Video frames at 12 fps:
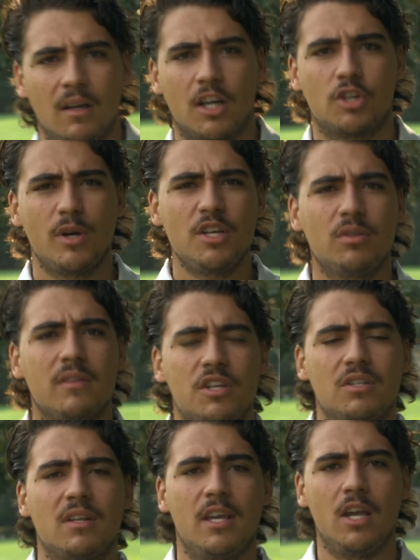A great
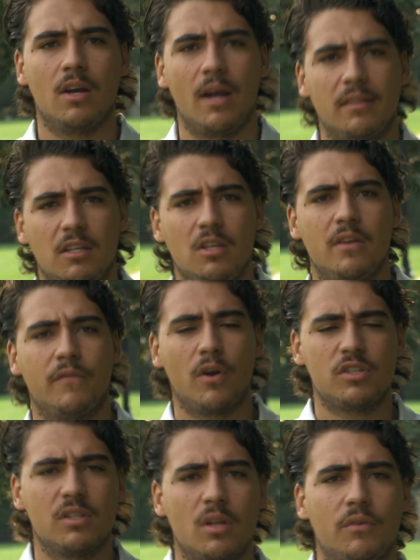tradition here at the
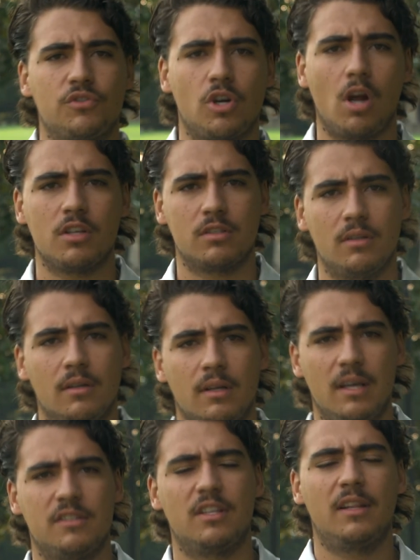University of Charleston
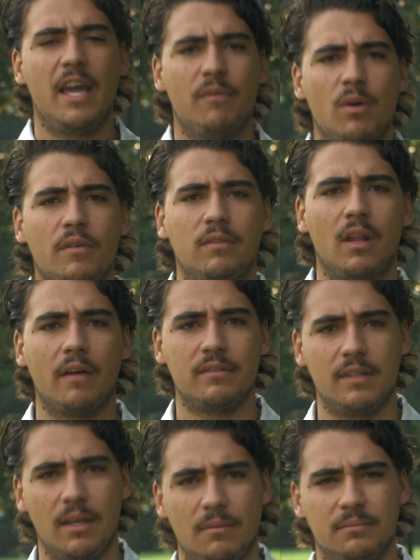is the Labor of Love
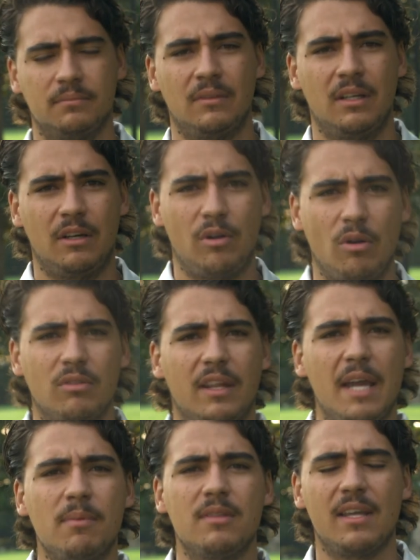Day. Around
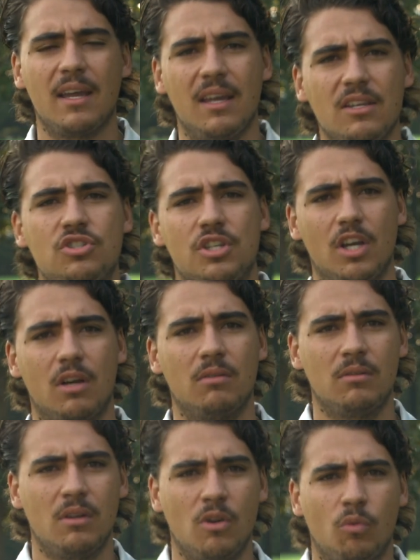Labor Day each year,
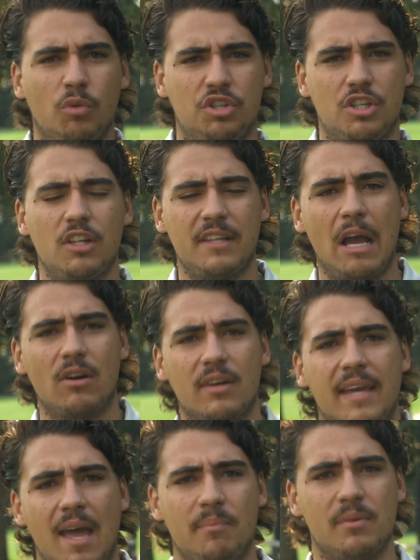we shut down our
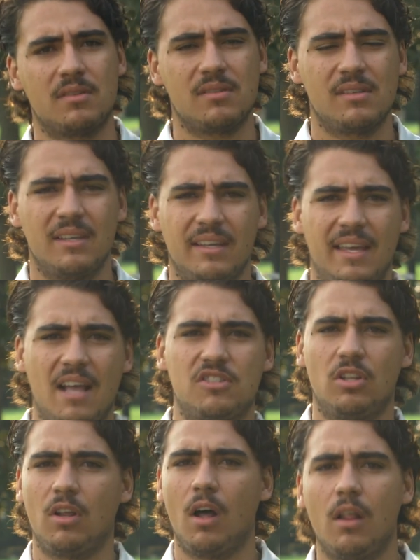campus,
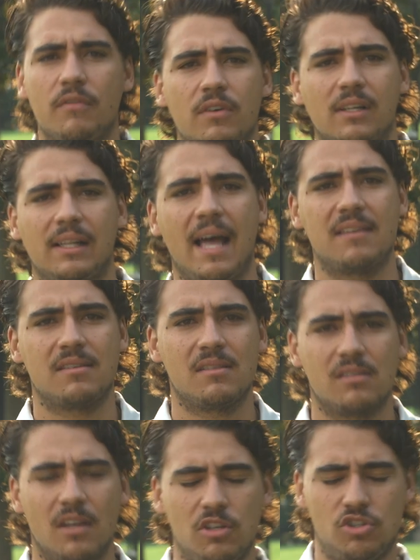cancel all of our
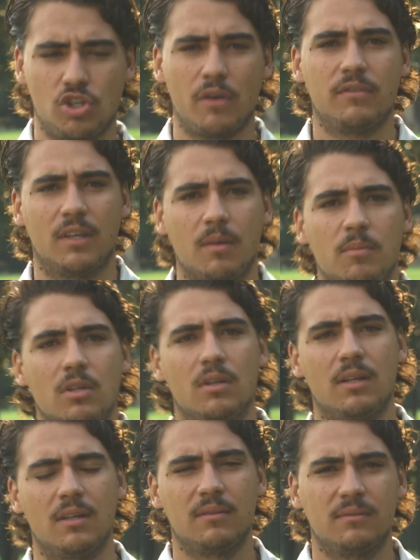classes, and serve the
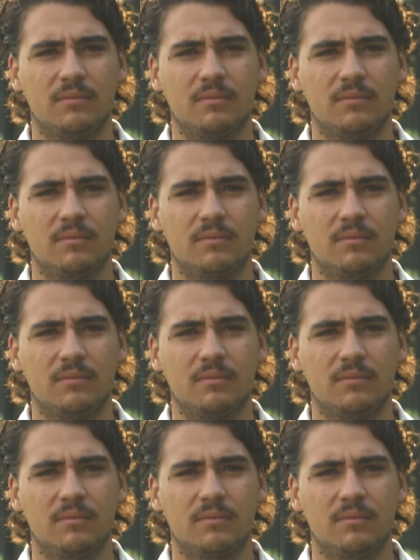community.